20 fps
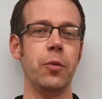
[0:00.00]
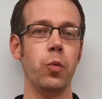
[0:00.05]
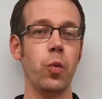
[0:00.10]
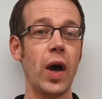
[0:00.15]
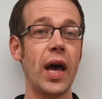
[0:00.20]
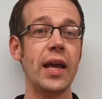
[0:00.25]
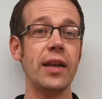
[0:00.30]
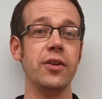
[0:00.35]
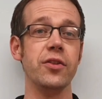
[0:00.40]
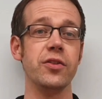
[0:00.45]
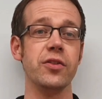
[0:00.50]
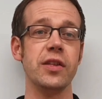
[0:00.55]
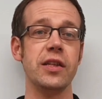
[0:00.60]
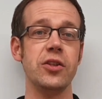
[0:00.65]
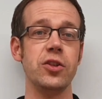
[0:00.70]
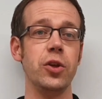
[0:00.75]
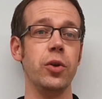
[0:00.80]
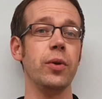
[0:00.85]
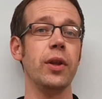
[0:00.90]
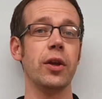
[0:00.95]
Where does
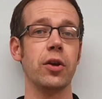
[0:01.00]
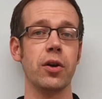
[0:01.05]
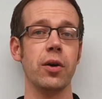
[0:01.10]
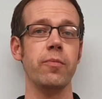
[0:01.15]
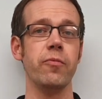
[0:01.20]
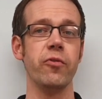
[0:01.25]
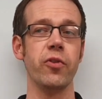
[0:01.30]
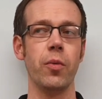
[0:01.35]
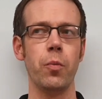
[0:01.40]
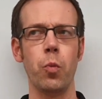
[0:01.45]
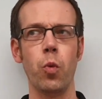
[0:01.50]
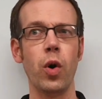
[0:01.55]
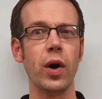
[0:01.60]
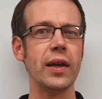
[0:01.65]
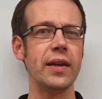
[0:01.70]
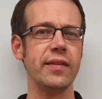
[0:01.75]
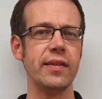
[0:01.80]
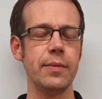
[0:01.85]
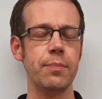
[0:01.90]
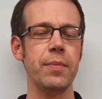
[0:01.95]
this unit come from?
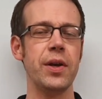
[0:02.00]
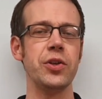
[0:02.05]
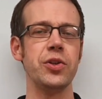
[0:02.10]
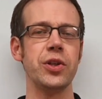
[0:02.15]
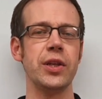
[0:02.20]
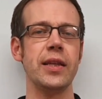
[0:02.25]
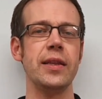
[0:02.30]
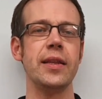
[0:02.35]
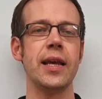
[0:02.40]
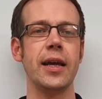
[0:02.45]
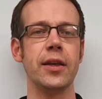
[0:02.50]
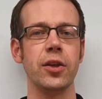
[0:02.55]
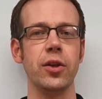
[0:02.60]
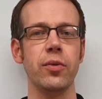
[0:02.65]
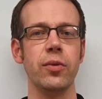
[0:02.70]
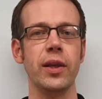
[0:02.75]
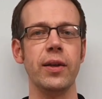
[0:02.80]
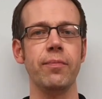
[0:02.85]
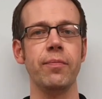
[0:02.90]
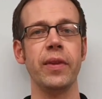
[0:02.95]
Why is it measured in that
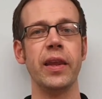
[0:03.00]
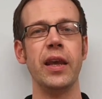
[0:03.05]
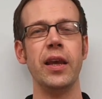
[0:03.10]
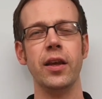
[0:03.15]
unit?